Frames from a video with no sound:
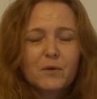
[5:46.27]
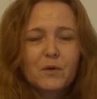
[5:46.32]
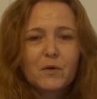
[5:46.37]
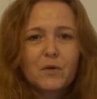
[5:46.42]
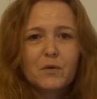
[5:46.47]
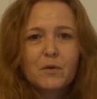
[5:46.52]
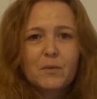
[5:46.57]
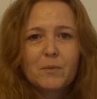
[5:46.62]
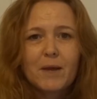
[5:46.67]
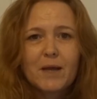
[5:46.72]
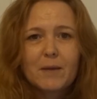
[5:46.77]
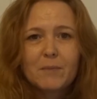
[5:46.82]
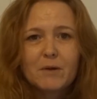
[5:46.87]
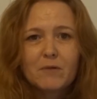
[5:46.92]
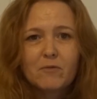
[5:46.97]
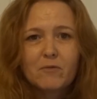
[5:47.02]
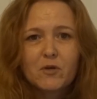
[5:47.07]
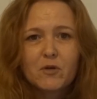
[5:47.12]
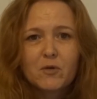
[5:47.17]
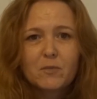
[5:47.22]
call the
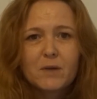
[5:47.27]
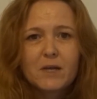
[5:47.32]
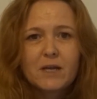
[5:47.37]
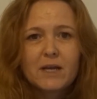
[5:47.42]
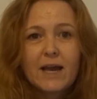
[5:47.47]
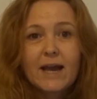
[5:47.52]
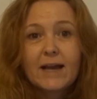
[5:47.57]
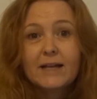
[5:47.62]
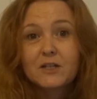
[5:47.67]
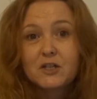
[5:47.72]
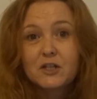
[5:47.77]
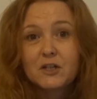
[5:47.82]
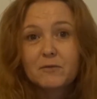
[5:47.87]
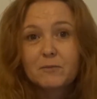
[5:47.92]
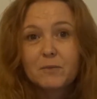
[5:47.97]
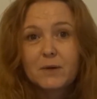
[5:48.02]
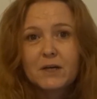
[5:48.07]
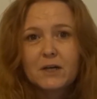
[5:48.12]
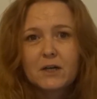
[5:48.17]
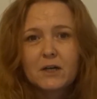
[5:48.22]
baby Ruby, had she
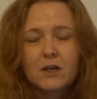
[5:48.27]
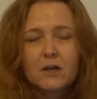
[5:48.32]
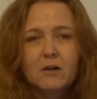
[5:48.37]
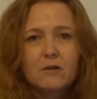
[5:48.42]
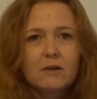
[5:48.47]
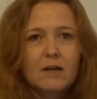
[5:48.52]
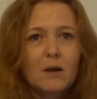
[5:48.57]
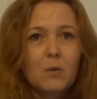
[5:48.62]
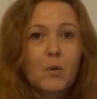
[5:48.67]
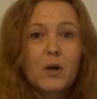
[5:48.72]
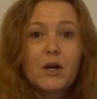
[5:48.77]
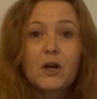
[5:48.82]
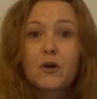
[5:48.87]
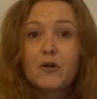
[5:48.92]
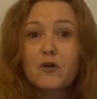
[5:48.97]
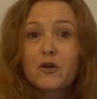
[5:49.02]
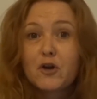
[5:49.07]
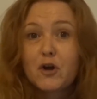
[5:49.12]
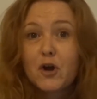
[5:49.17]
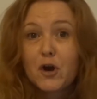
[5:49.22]
been a girl. Now we
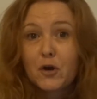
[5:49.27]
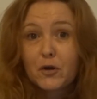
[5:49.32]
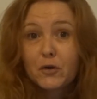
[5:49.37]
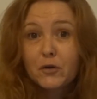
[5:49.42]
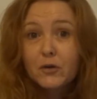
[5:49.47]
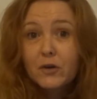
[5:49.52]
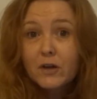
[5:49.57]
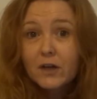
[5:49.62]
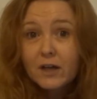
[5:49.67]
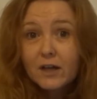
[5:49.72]
don't know